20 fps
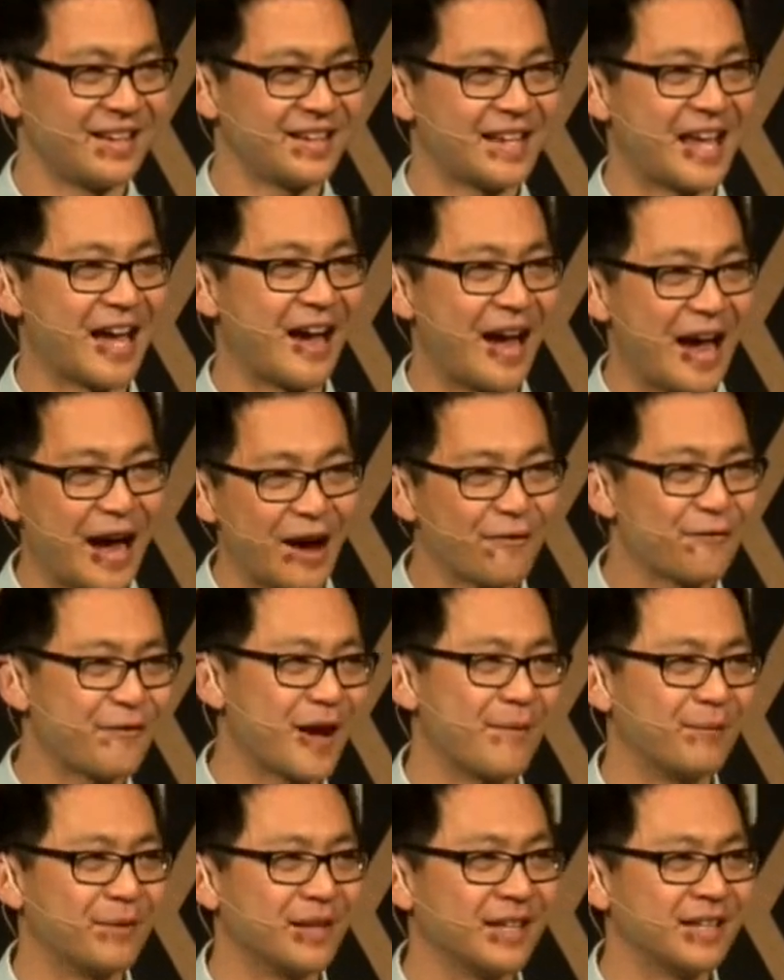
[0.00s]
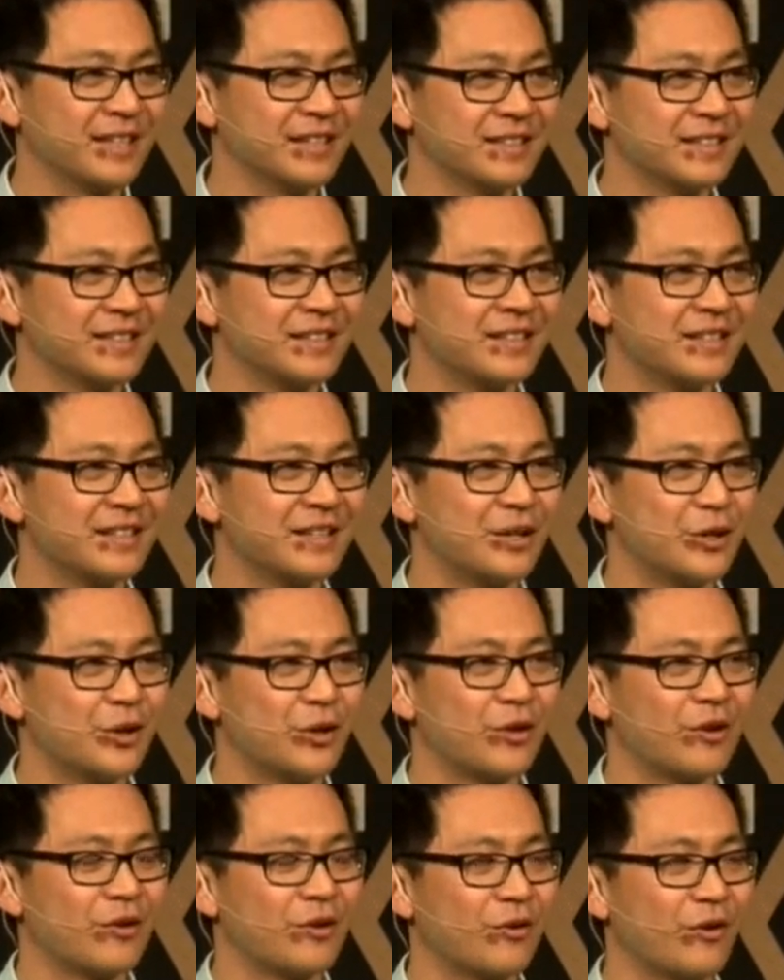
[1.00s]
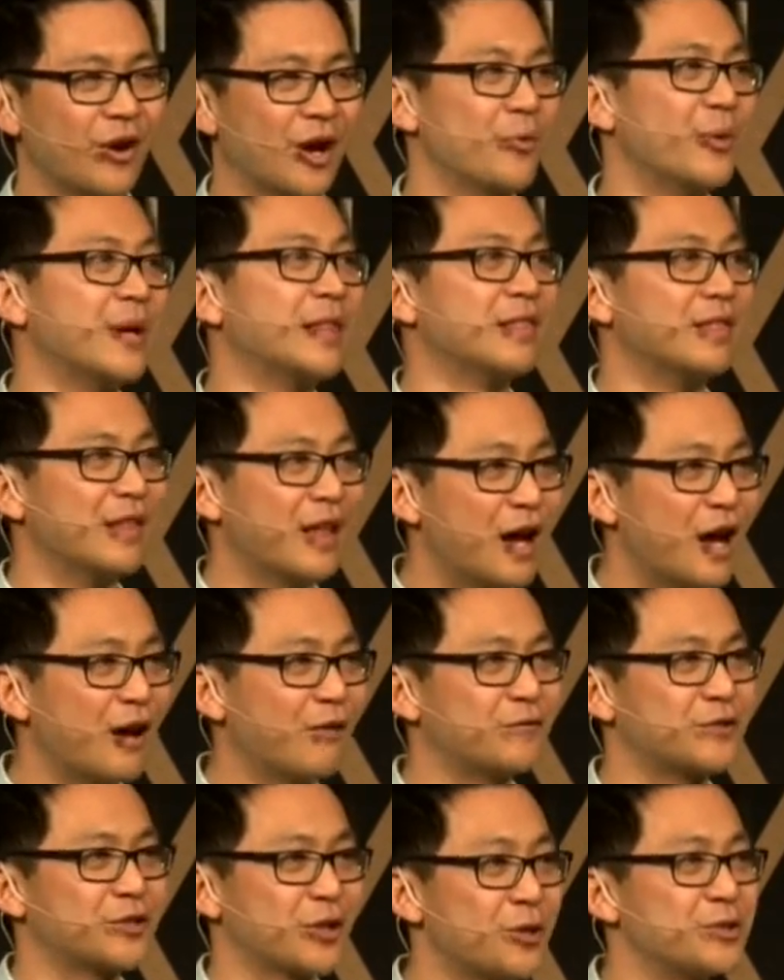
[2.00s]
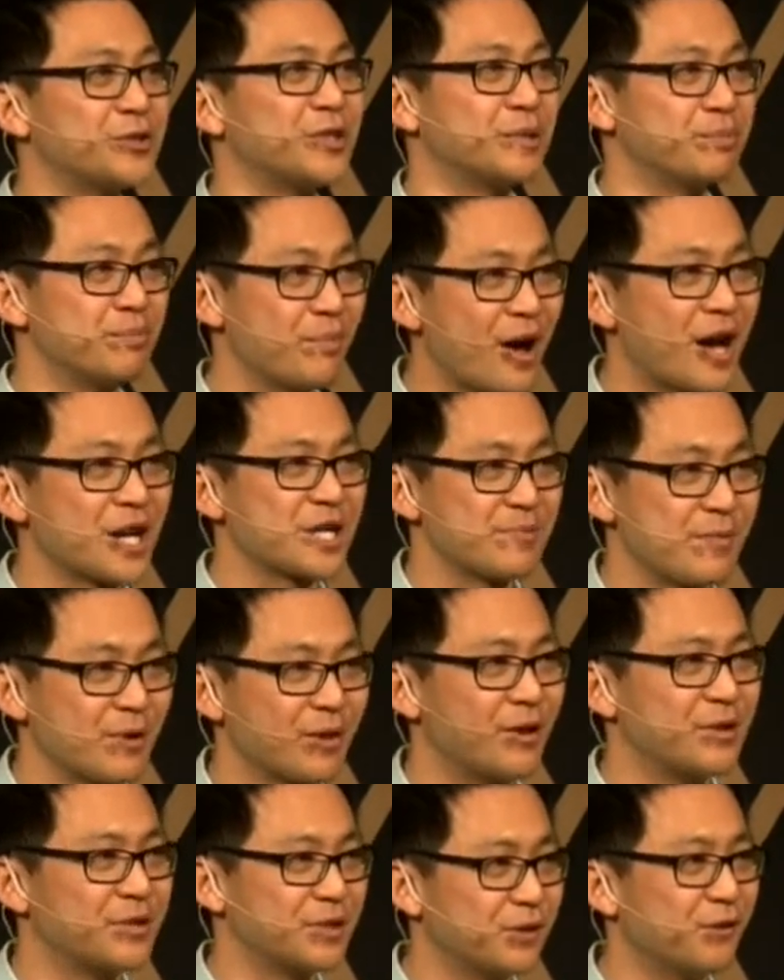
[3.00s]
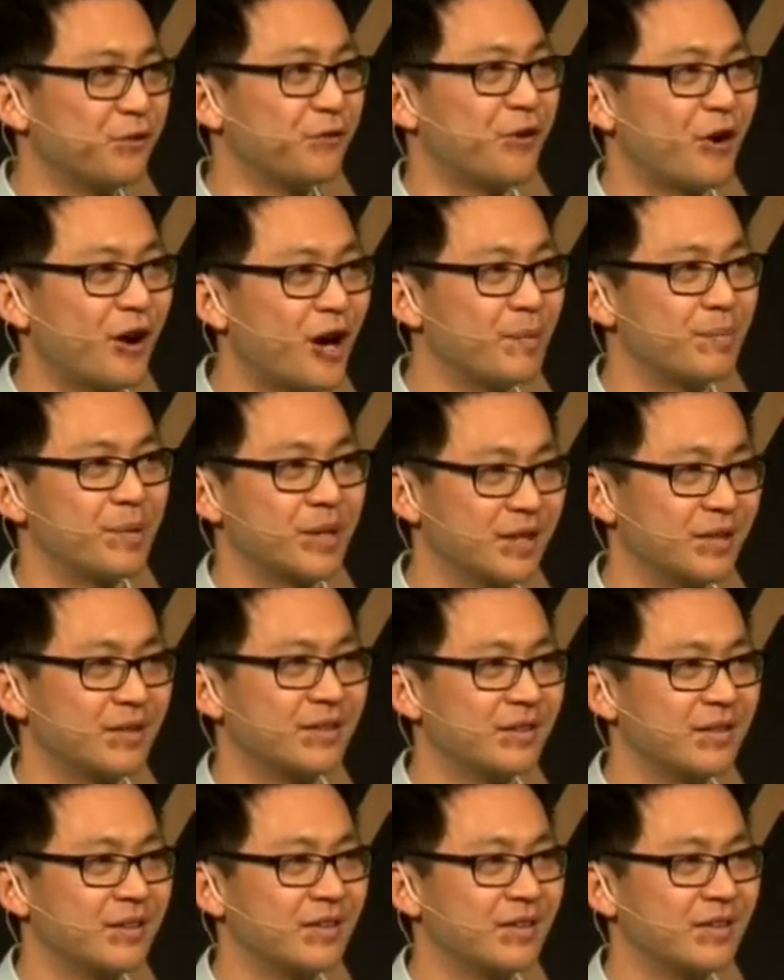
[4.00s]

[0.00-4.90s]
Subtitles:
Now, our family, right, we love toasting marshmallows in the fire pit.